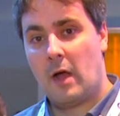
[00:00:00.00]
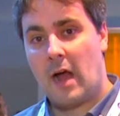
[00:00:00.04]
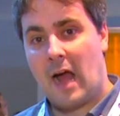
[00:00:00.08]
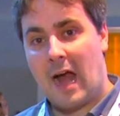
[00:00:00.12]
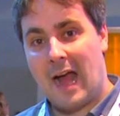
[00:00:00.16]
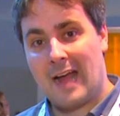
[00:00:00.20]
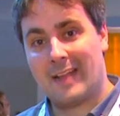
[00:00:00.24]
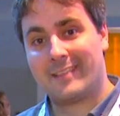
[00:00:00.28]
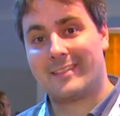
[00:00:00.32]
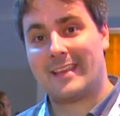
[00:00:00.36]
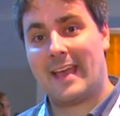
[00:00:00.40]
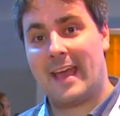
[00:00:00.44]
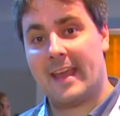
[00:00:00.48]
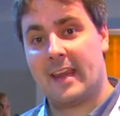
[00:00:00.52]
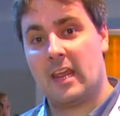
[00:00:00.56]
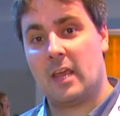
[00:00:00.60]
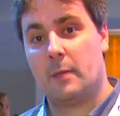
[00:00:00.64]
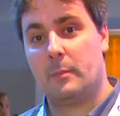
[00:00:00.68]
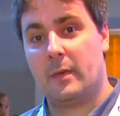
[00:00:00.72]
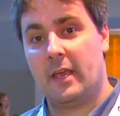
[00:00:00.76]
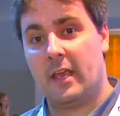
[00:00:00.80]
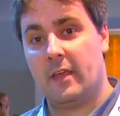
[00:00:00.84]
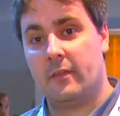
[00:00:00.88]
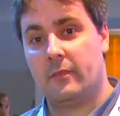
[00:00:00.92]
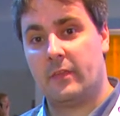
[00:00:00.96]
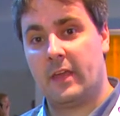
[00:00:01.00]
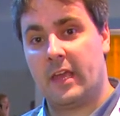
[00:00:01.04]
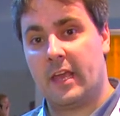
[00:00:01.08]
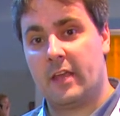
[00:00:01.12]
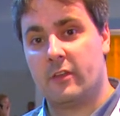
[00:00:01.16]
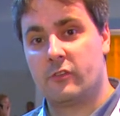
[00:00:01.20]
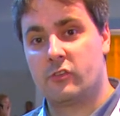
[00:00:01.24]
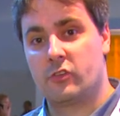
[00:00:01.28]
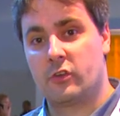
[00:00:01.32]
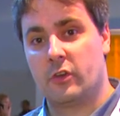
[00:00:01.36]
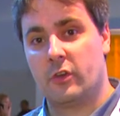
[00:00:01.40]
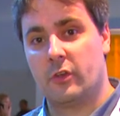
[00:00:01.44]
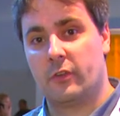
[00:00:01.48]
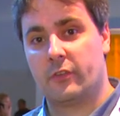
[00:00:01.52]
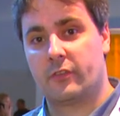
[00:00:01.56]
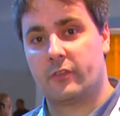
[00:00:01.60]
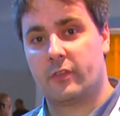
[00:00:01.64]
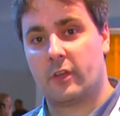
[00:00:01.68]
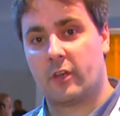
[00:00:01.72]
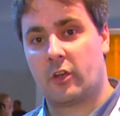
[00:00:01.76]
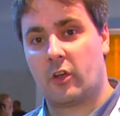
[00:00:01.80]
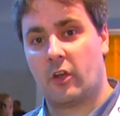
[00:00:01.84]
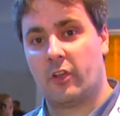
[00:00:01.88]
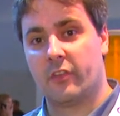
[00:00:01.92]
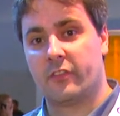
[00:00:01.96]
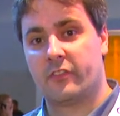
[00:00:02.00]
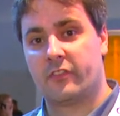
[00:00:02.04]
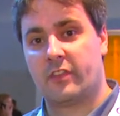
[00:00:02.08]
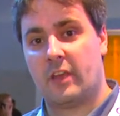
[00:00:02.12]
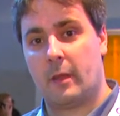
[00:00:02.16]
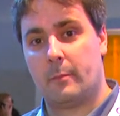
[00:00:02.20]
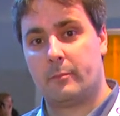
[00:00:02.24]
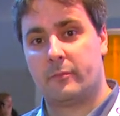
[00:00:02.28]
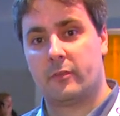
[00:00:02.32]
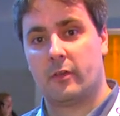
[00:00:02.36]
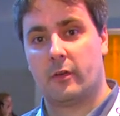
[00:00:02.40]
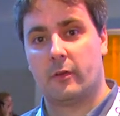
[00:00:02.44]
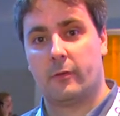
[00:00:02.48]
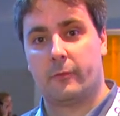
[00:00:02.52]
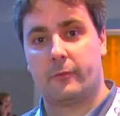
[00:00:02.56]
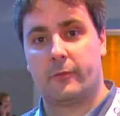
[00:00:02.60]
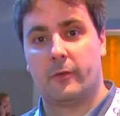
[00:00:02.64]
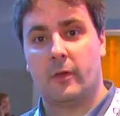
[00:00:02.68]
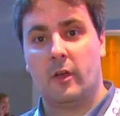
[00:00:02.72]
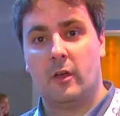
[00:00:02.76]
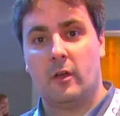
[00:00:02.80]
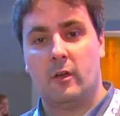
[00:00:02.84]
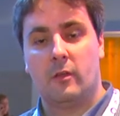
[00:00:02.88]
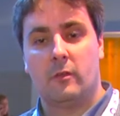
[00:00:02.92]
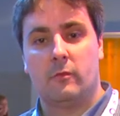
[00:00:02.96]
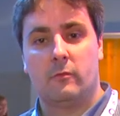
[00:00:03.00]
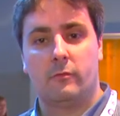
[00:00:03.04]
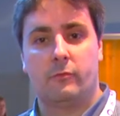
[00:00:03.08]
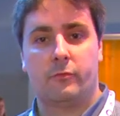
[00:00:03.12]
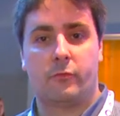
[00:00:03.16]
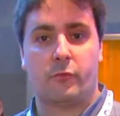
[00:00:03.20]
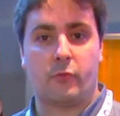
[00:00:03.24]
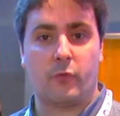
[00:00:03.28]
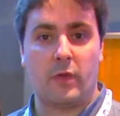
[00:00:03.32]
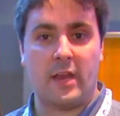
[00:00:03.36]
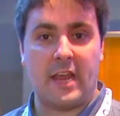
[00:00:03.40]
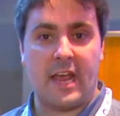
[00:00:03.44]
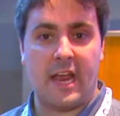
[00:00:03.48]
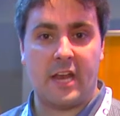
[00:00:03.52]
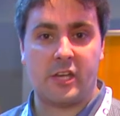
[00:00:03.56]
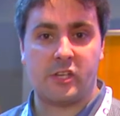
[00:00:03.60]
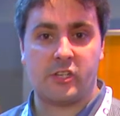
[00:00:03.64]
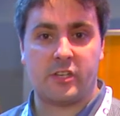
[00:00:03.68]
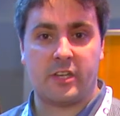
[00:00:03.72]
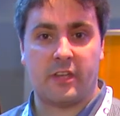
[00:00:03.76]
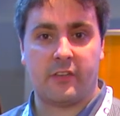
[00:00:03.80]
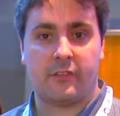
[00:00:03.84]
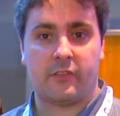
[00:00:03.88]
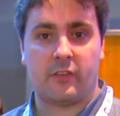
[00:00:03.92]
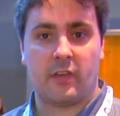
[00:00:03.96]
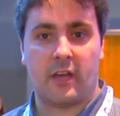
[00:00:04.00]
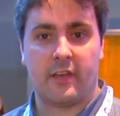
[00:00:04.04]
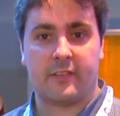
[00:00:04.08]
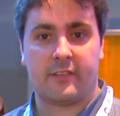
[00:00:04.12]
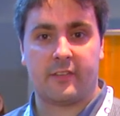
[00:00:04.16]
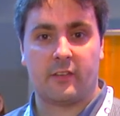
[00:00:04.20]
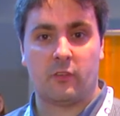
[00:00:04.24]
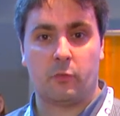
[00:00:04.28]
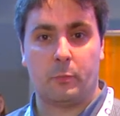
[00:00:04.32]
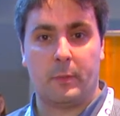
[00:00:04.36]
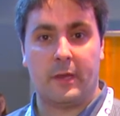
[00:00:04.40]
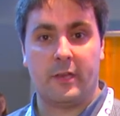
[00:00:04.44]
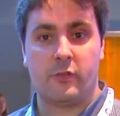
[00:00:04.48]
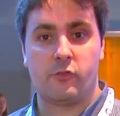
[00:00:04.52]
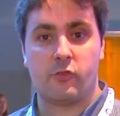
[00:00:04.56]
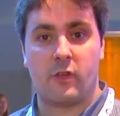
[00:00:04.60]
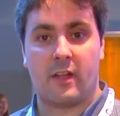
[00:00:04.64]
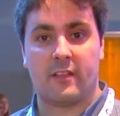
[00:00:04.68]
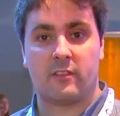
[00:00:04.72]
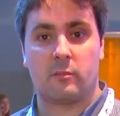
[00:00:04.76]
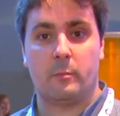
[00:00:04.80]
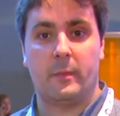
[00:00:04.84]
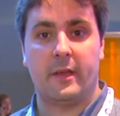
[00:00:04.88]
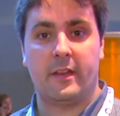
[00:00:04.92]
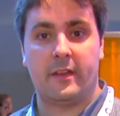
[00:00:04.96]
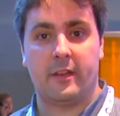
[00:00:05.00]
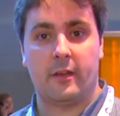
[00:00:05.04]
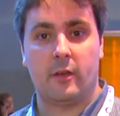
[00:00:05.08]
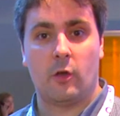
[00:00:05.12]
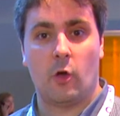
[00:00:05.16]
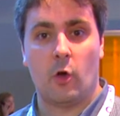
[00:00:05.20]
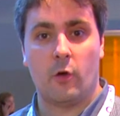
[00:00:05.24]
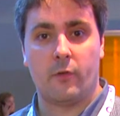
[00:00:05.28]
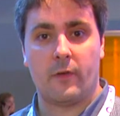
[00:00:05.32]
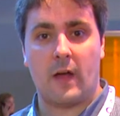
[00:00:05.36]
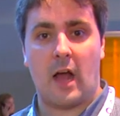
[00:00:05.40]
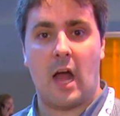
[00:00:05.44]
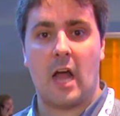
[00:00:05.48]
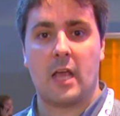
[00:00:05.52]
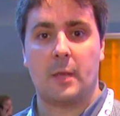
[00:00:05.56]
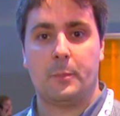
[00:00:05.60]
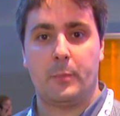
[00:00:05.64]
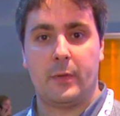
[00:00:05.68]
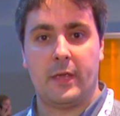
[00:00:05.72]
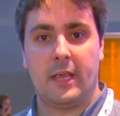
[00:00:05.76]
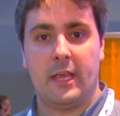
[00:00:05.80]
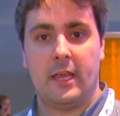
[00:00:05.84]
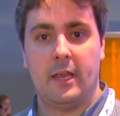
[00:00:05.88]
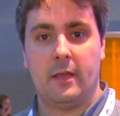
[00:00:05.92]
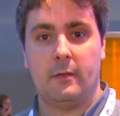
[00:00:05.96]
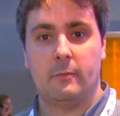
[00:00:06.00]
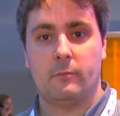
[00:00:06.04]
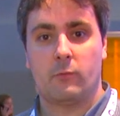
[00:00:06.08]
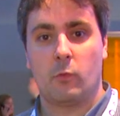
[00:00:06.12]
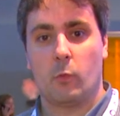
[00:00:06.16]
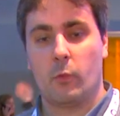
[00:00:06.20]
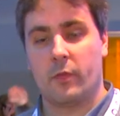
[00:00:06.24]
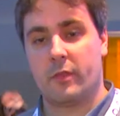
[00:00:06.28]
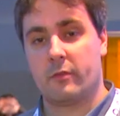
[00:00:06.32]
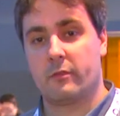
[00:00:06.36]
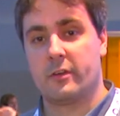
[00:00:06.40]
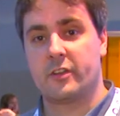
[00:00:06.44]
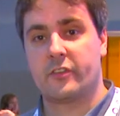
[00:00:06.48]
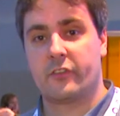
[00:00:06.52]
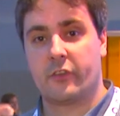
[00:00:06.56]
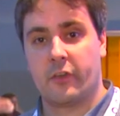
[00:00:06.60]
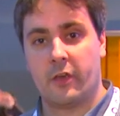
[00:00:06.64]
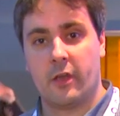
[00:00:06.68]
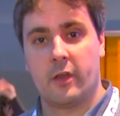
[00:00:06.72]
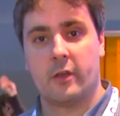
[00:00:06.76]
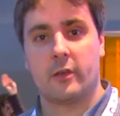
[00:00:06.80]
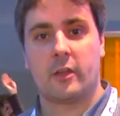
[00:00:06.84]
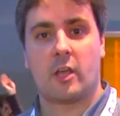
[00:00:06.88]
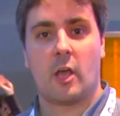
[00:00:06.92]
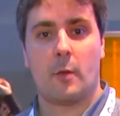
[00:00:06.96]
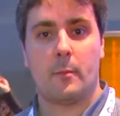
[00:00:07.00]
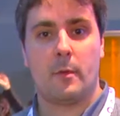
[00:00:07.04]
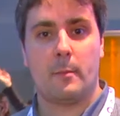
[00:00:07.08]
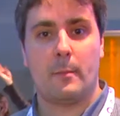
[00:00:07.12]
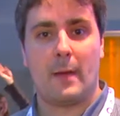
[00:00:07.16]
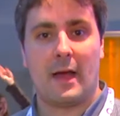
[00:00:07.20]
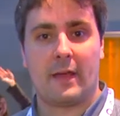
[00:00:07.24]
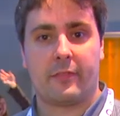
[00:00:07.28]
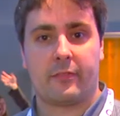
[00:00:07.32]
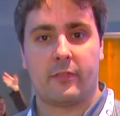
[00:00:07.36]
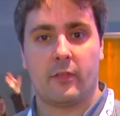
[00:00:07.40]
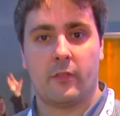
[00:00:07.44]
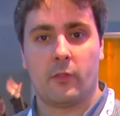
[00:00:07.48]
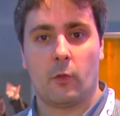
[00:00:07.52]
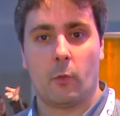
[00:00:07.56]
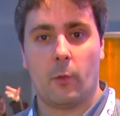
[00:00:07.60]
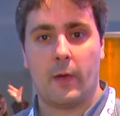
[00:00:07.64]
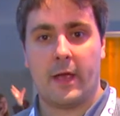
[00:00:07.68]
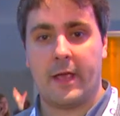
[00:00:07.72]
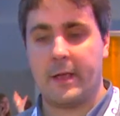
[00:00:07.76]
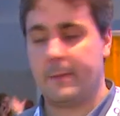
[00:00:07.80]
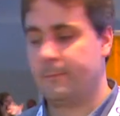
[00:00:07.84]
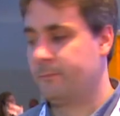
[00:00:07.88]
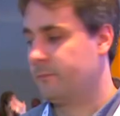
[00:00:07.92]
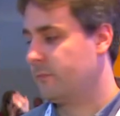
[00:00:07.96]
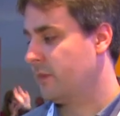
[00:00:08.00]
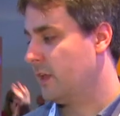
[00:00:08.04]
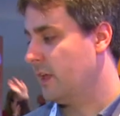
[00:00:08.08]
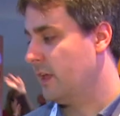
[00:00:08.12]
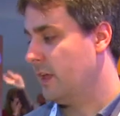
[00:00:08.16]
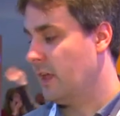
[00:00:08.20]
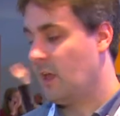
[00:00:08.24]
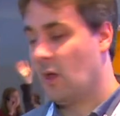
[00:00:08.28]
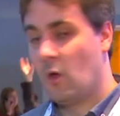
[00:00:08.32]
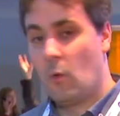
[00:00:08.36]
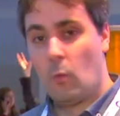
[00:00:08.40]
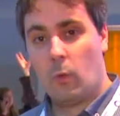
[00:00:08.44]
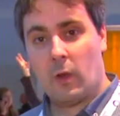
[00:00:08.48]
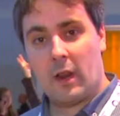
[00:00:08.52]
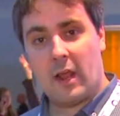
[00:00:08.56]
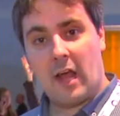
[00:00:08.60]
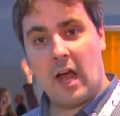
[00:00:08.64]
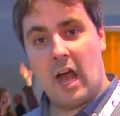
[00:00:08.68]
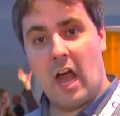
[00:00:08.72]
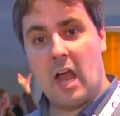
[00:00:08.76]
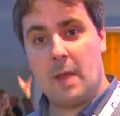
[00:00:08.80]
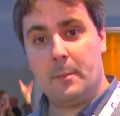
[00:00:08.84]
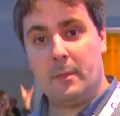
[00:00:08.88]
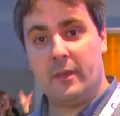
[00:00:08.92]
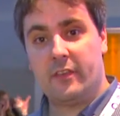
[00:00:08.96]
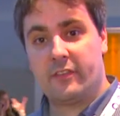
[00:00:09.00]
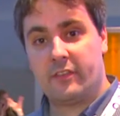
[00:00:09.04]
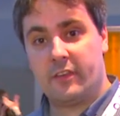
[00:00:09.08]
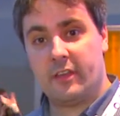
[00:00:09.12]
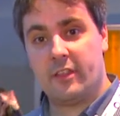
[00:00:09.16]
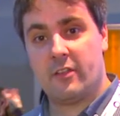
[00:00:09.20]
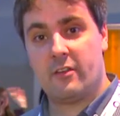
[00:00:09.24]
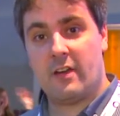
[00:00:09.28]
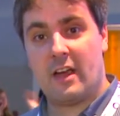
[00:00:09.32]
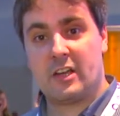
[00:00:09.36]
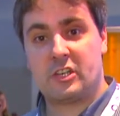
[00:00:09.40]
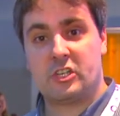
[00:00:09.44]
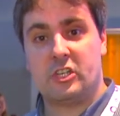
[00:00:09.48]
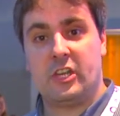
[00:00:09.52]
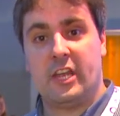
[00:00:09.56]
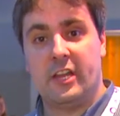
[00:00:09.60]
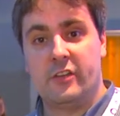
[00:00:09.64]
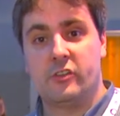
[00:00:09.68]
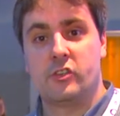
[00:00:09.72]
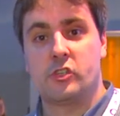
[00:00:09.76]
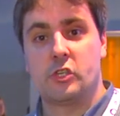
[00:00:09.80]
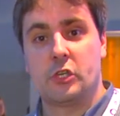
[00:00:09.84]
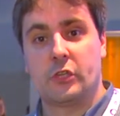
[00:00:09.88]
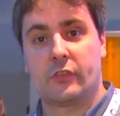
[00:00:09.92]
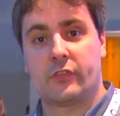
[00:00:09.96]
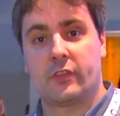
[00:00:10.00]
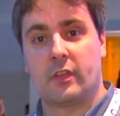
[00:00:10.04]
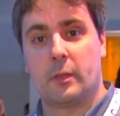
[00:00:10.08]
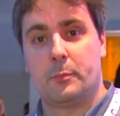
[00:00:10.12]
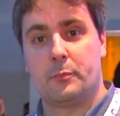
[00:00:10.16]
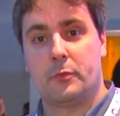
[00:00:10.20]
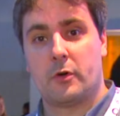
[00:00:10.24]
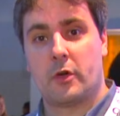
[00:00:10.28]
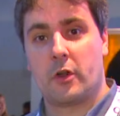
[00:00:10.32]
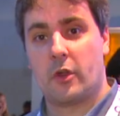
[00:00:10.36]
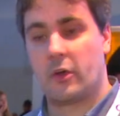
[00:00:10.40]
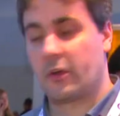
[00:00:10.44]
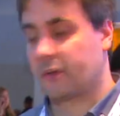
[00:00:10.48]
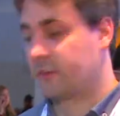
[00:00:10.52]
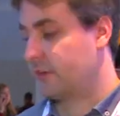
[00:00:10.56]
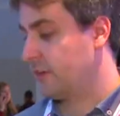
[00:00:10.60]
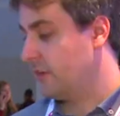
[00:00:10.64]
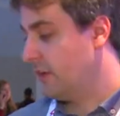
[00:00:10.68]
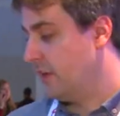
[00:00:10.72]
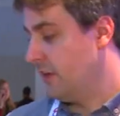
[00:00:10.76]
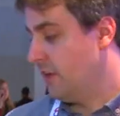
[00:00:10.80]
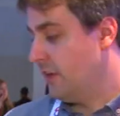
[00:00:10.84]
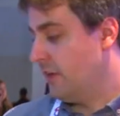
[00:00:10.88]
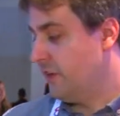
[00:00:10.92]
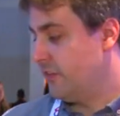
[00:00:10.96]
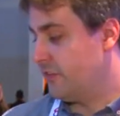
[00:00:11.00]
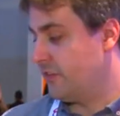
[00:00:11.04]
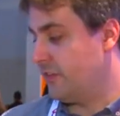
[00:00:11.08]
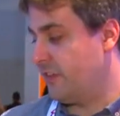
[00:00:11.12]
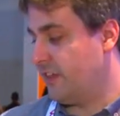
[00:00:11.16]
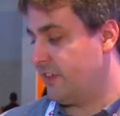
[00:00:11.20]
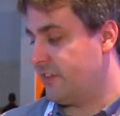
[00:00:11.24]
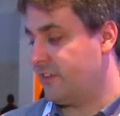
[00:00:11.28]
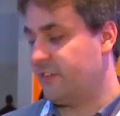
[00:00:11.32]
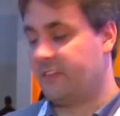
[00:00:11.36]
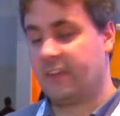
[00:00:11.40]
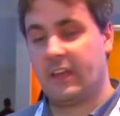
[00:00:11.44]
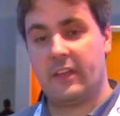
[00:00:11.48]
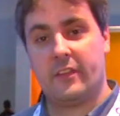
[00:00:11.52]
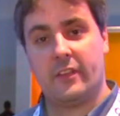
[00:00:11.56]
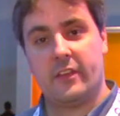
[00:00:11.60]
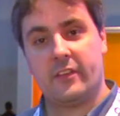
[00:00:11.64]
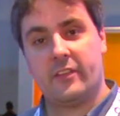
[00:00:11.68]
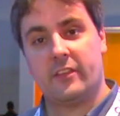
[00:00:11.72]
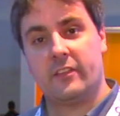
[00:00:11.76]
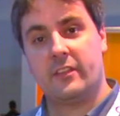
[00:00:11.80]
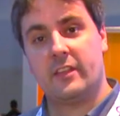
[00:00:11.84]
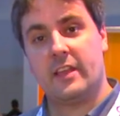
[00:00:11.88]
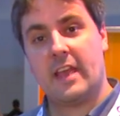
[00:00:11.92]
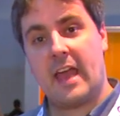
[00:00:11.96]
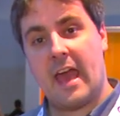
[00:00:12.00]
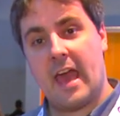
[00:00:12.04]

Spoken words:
At NAB, they introduced a concept of 3 HDSDI signals being transmitted over IP with a return coming back the other way. Well, at IBC, they're actually introducing the product. So this is it. This is the